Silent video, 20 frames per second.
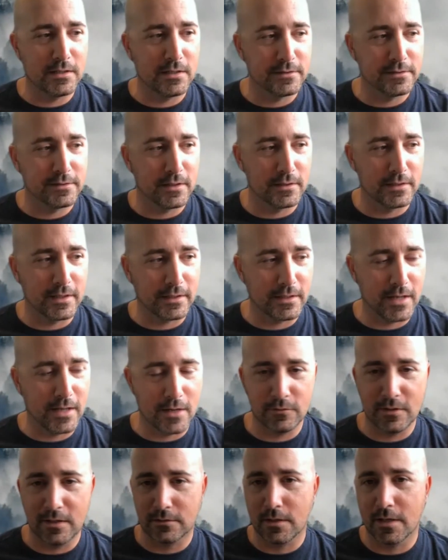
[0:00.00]
and says, and I
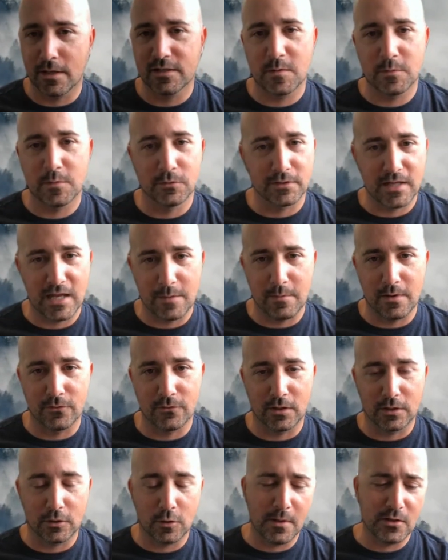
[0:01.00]
would get tons of people that came in,
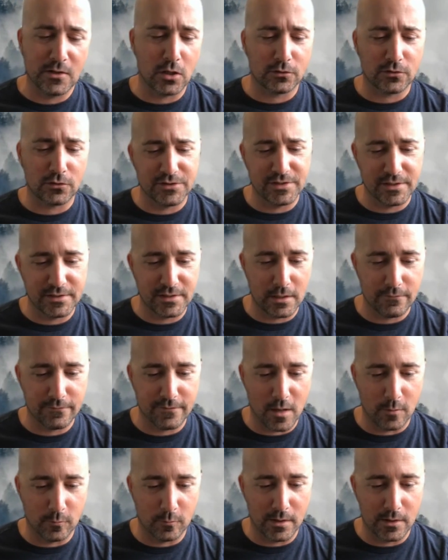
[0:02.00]
they're like, "Oh, my doctor says I have
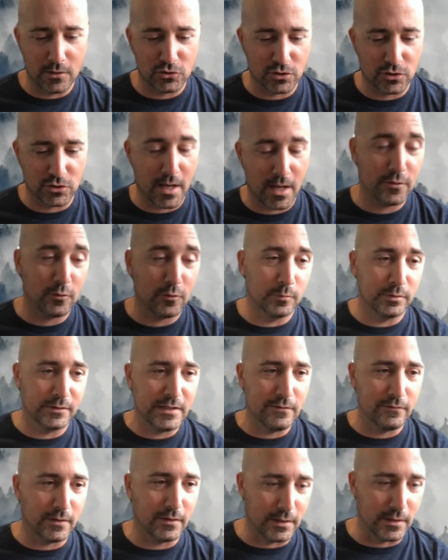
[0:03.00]
fibromyalgia. I don't
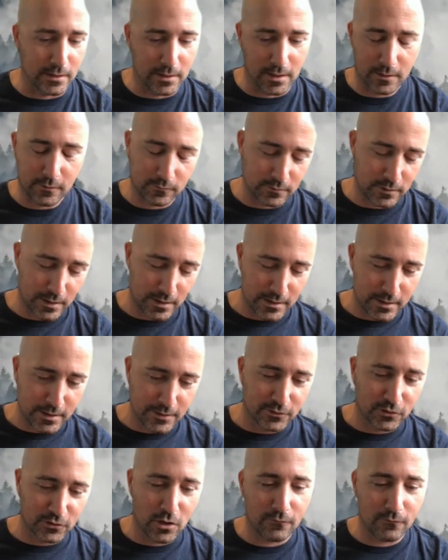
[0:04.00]
believe it." And
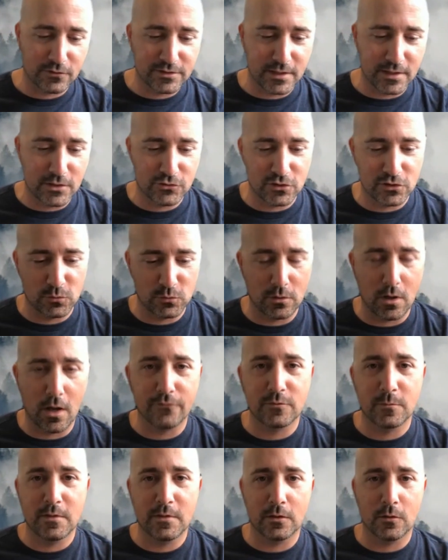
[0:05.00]
the conversations would
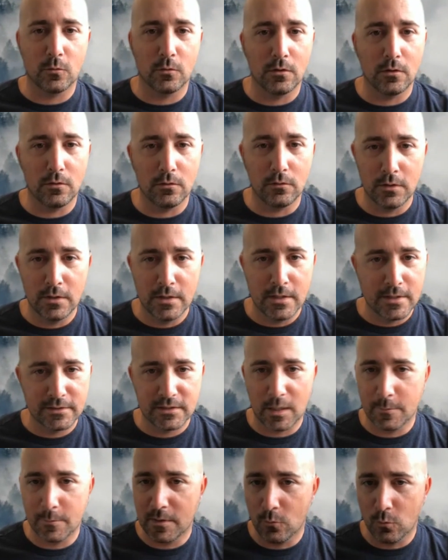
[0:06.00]
often be like, "Well,
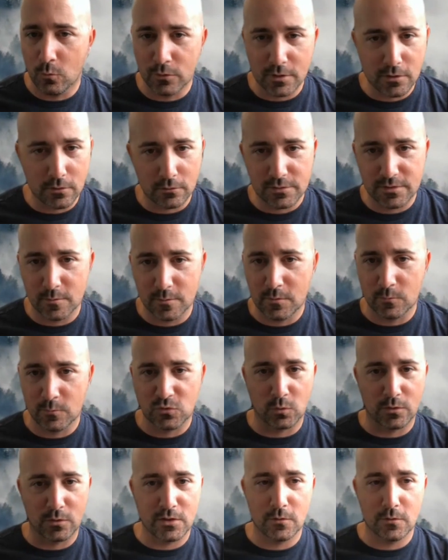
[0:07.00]
tell me, what are your symptoms?
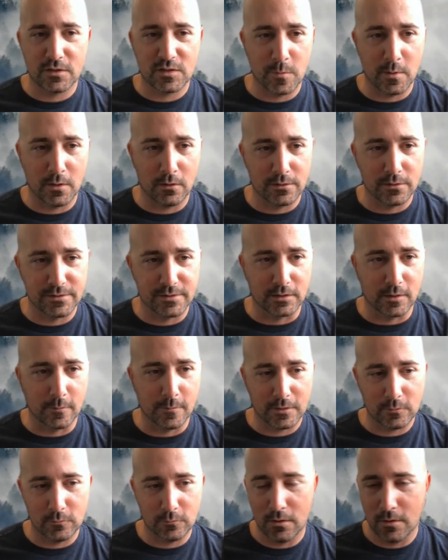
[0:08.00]
What are you experiencing?" I'm
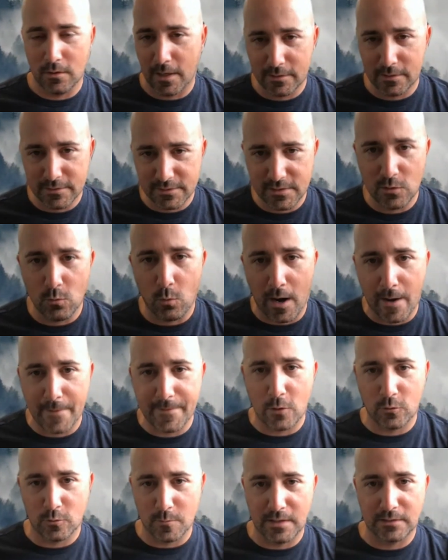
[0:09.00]
like, "Well, I could see why
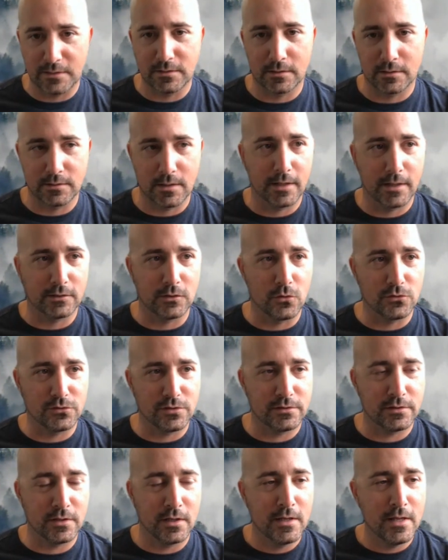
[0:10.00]
they would make that
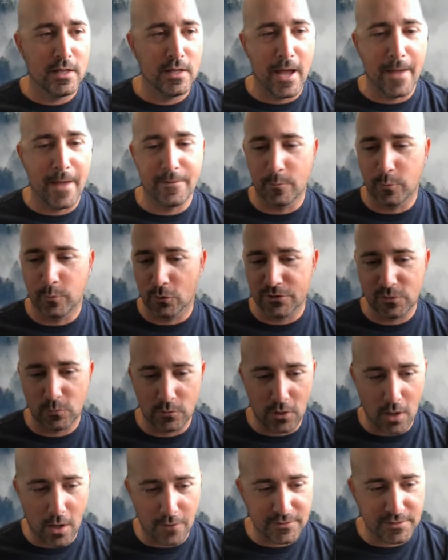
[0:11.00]
diagnosis." And then the person
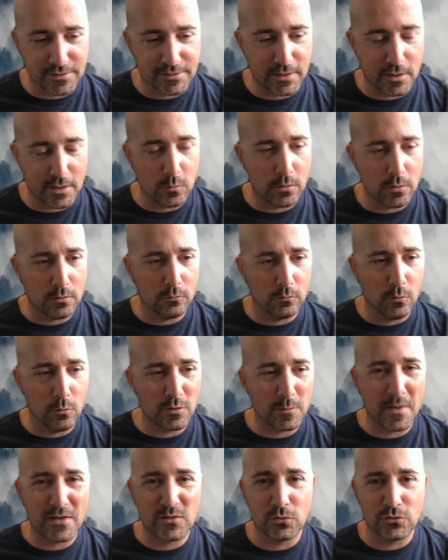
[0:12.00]
would often say, "Well, what
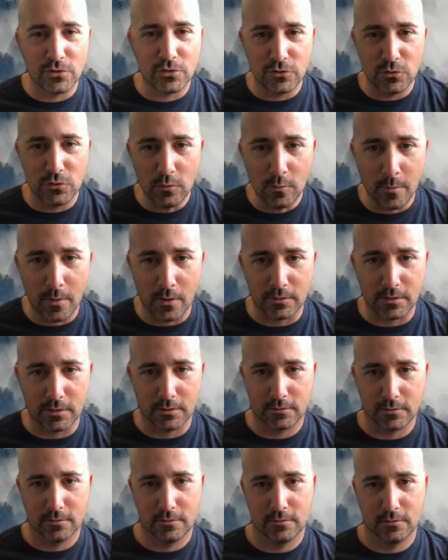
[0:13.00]
am I supposed to do about it?"
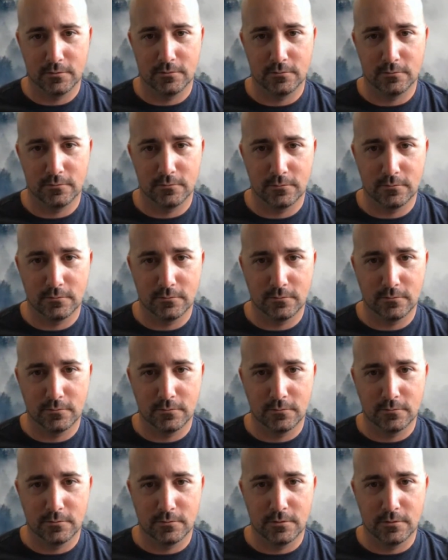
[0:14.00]

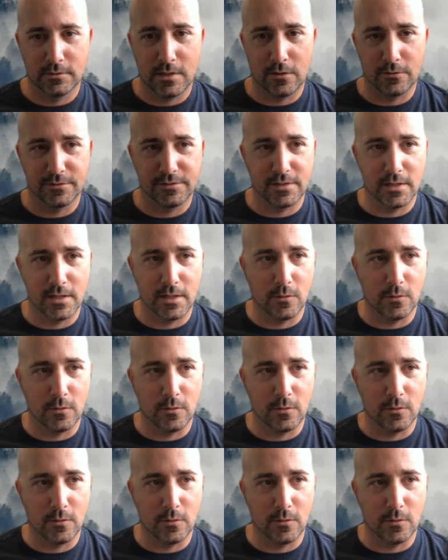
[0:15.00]
I would say,